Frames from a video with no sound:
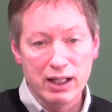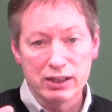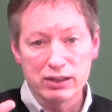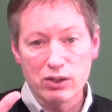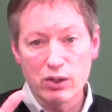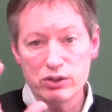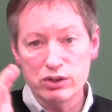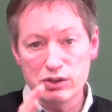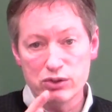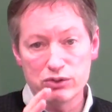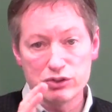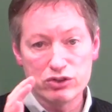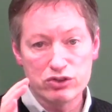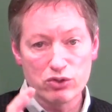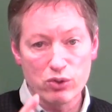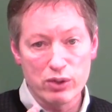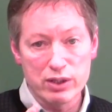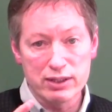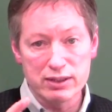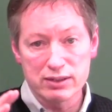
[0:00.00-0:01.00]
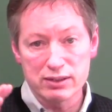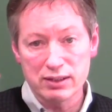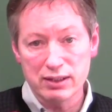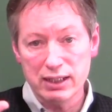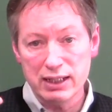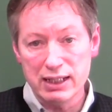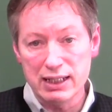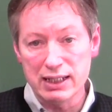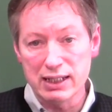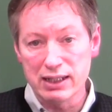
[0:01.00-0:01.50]
Don't use
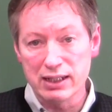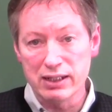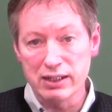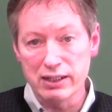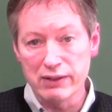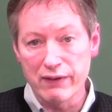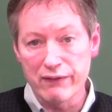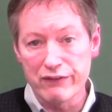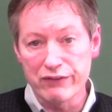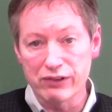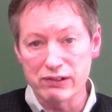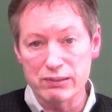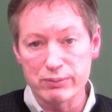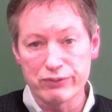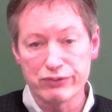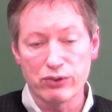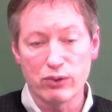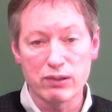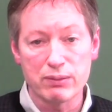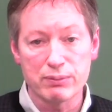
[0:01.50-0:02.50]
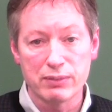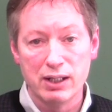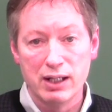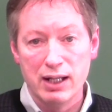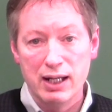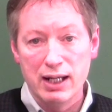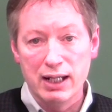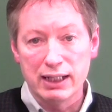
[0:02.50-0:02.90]
choice in the verb form.